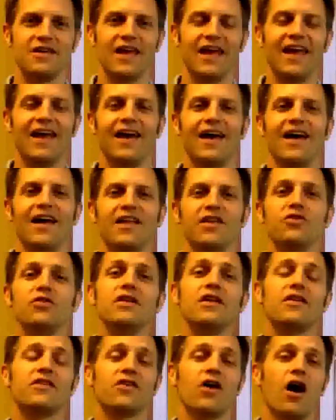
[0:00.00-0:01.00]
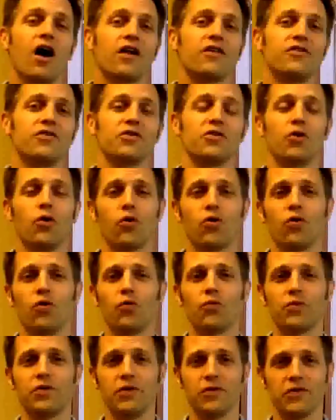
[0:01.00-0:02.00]
and you need to talk to your local
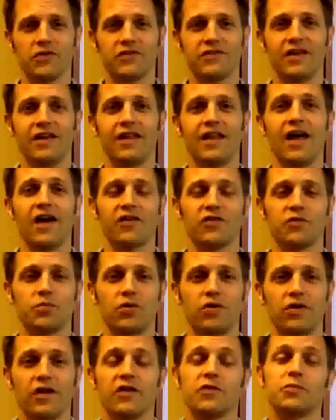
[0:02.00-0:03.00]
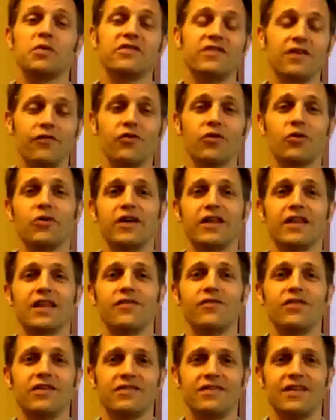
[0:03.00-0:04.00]
real estate expert, specifically in
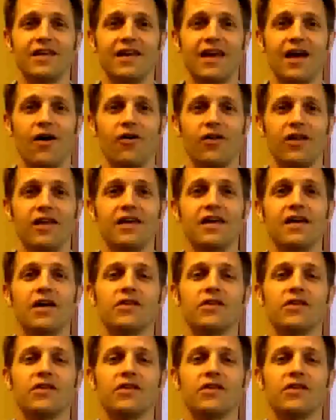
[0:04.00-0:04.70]
Livingston County,